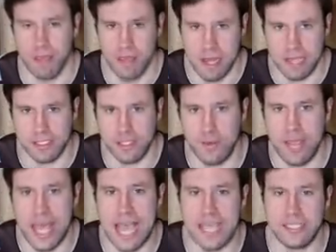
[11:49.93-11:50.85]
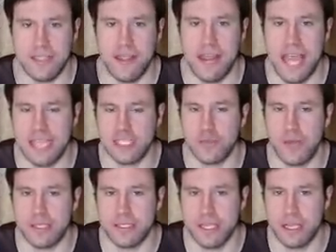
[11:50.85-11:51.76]
And I'll see you guys on the next
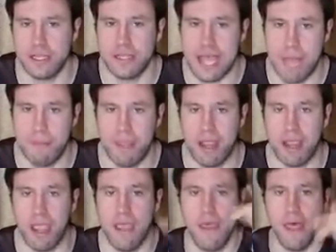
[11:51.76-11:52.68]
wrestling topic.